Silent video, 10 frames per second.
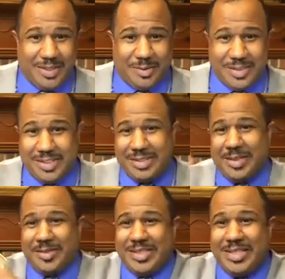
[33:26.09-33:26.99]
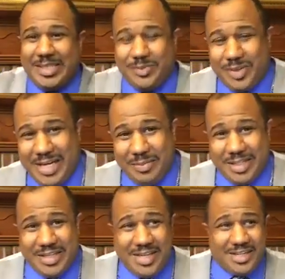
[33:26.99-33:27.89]
You know, this church is just
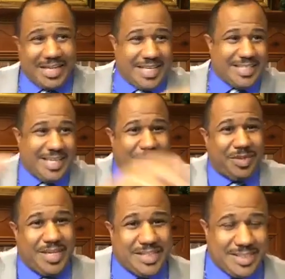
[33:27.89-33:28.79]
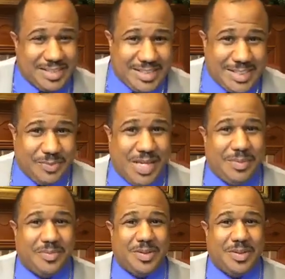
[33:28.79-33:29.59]
flaming. That denomination is just flaming.